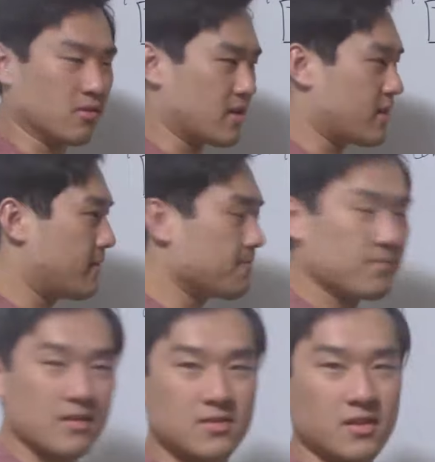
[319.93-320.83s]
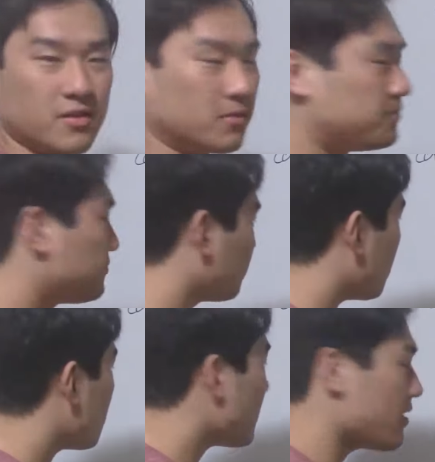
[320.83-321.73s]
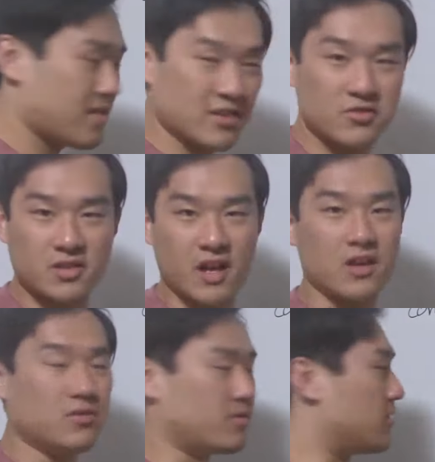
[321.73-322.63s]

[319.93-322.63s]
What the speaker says: Okay, so let's just get into it.